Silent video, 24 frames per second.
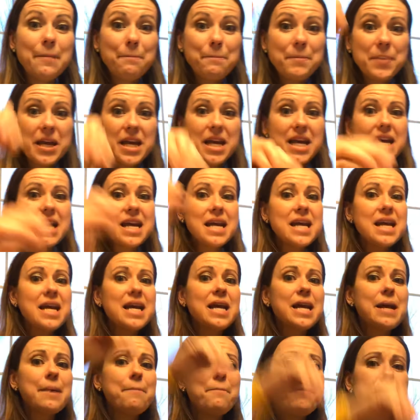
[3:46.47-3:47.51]

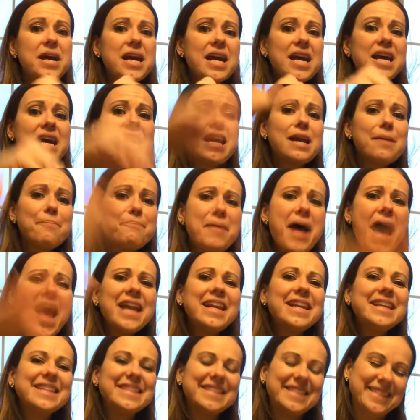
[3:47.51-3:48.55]
Be, being,
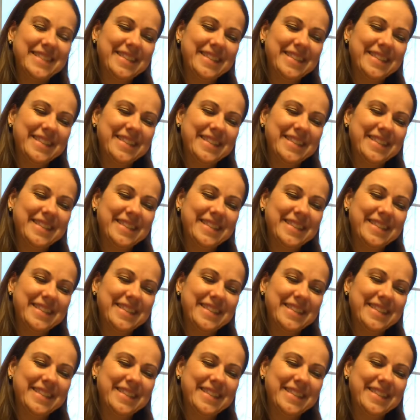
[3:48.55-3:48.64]
been.